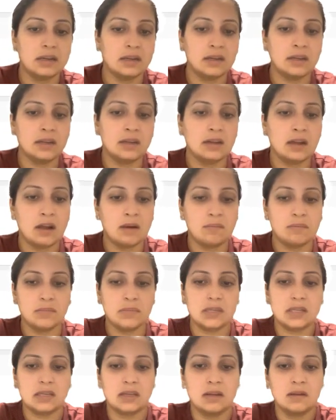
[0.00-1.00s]

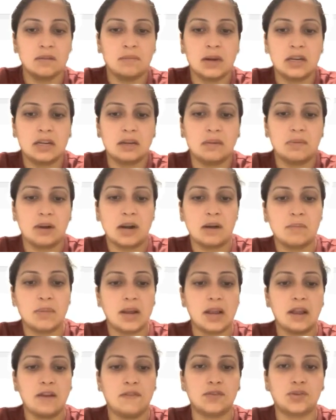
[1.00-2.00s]
nums multiplied
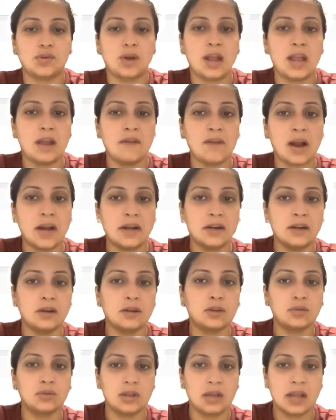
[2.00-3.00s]
by f. So I have added
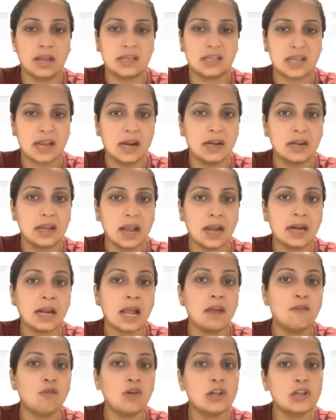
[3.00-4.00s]
it to the set, and
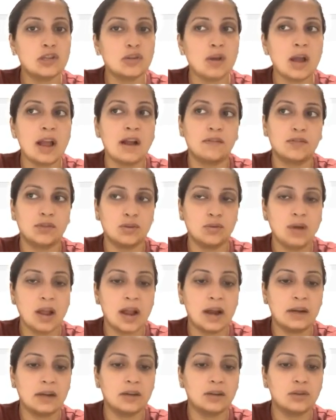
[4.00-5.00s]
I also have to
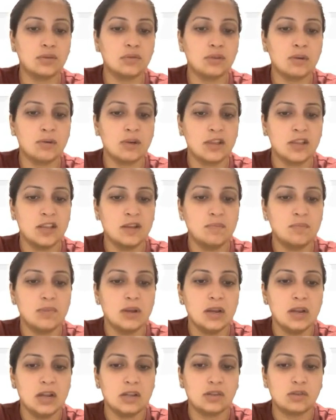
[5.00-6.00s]
add it to the heap.
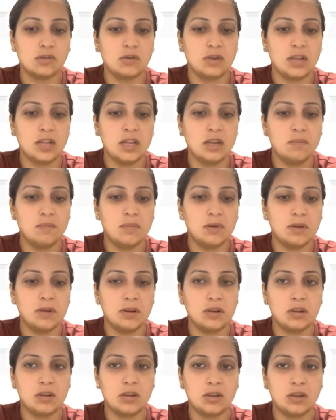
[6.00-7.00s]
So heap
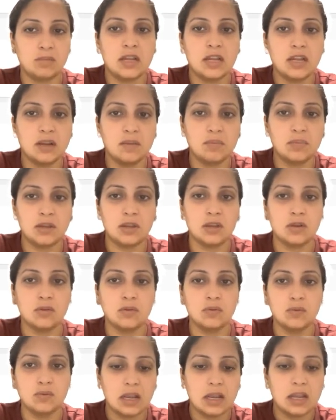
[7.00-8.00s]

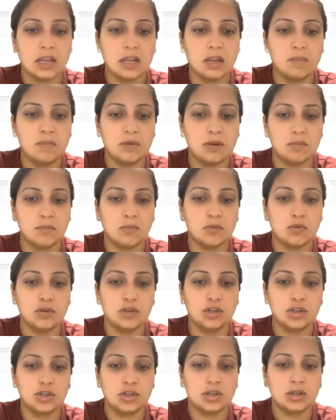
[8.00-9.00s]
q, heap
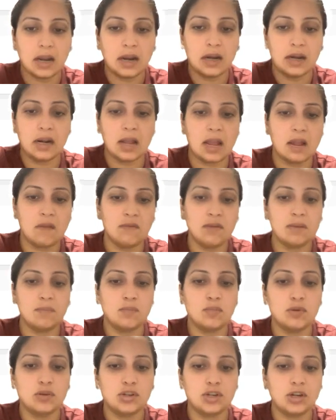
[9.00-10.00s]
push, and I will
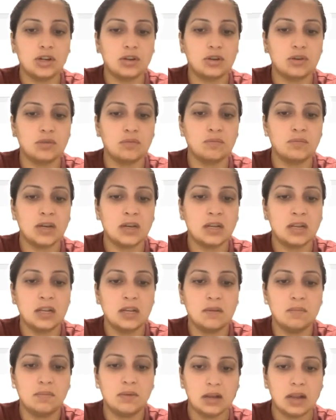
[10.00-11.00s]
push it to min
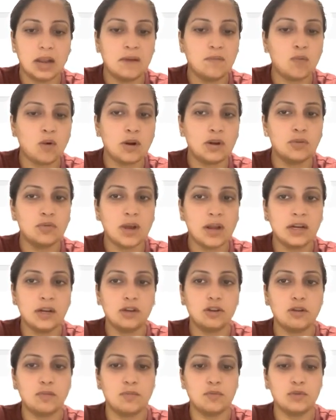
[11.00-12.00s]
heap. And what do I
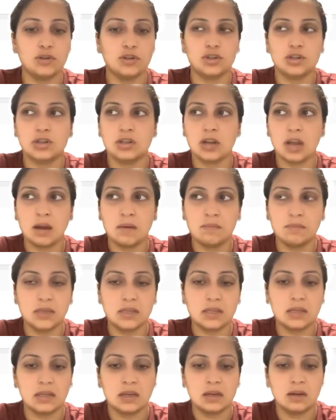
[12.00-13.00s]
need to push?
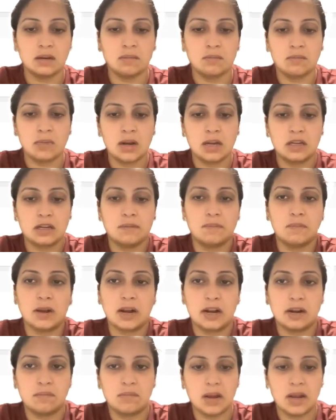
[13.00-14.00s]
Nums
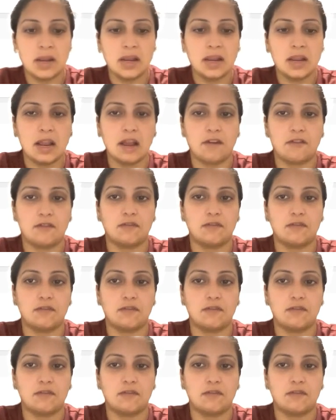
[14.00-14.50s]
multiplied by f.